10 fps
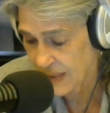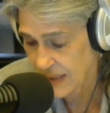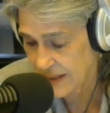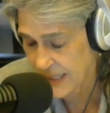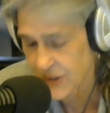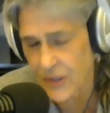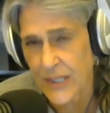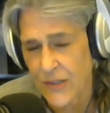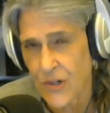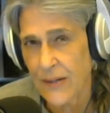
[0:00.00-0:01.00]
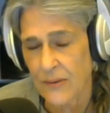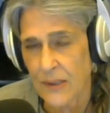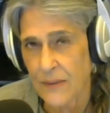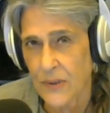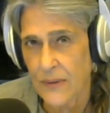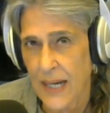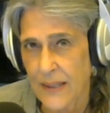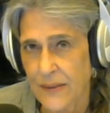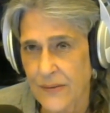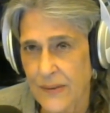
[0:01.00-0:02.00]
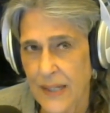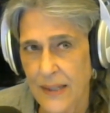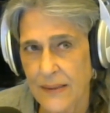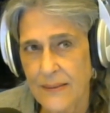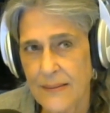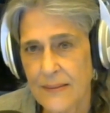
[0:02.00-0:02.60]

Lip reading: the Attorney General of the United States.